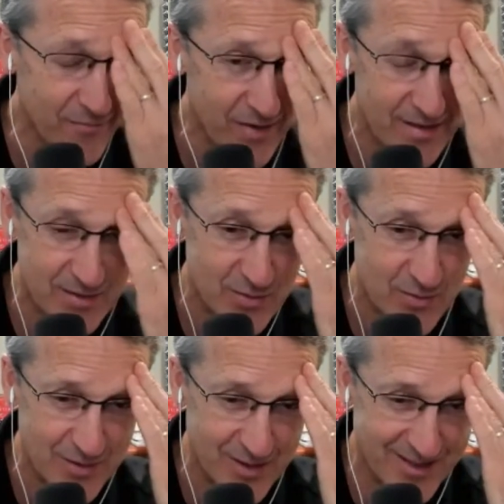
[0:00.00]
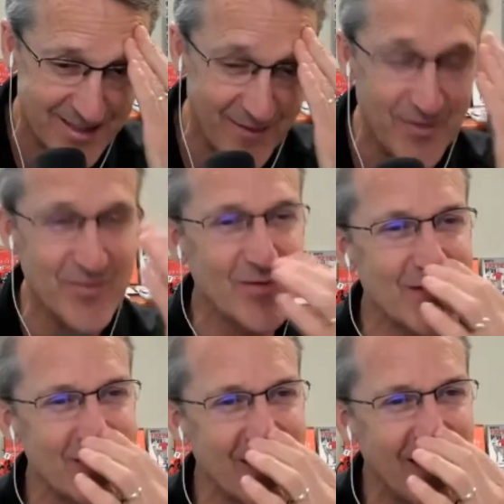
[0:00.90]
I found a to-do list and I went through
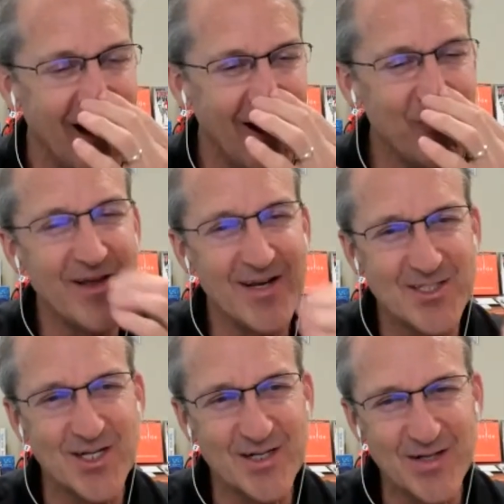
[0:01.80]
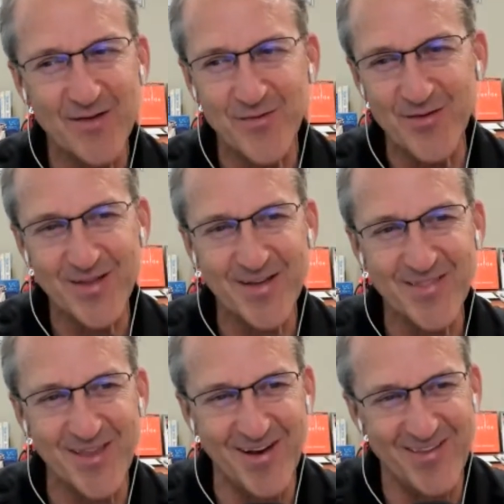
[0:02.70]
the, I went and I checked off everything
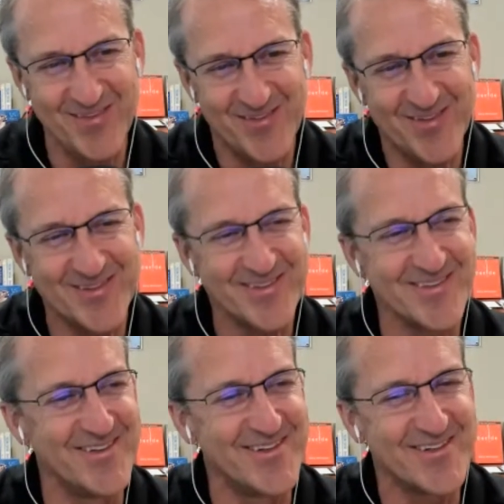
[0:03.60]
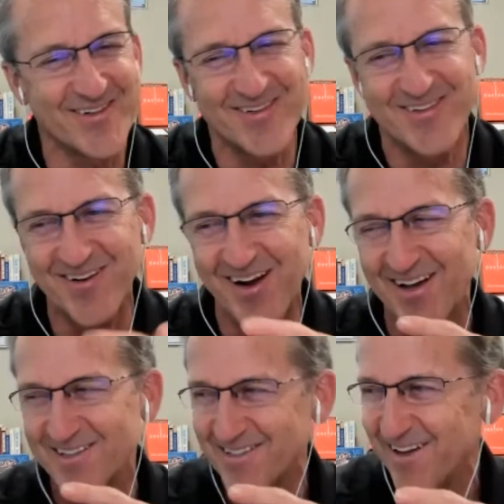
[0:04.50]
and then I threw the list in the
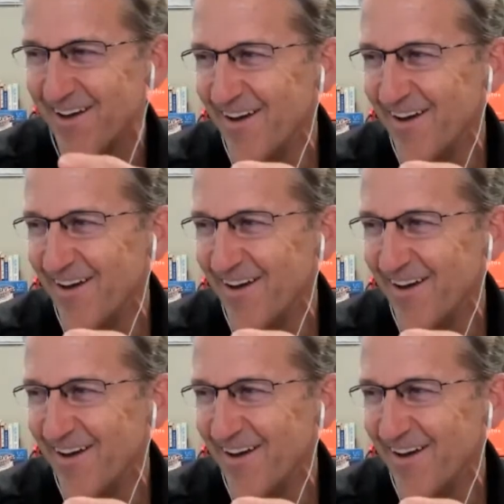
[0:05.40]
trash.